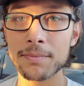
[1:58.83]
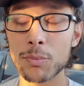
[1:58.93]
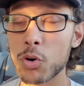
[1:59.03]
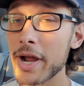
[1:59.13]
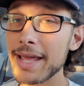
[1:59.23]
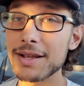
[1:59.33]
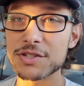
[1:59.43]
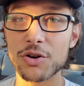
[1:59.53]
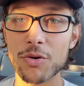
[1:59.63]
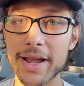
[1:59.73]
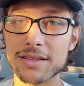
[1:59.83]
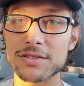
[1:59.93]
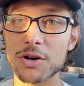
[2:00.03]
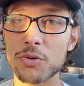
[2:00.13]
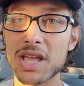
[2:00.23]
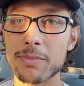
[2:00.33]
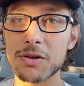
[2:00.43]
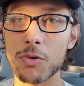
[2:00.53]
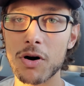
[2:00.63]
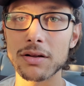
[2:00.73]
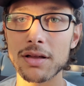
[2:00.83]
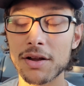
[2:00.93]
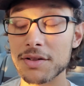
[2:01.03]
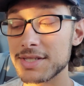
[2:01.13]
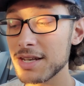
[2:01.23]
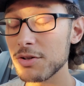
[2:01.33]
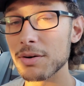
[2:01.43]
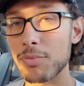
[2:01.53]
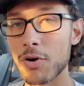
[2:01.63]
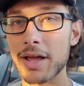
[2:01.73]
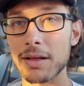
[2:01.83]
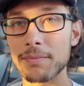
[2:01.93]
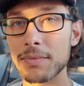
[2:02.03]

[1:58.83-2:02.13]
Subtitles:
Praying is great, don't get me wrong. Continue to pray.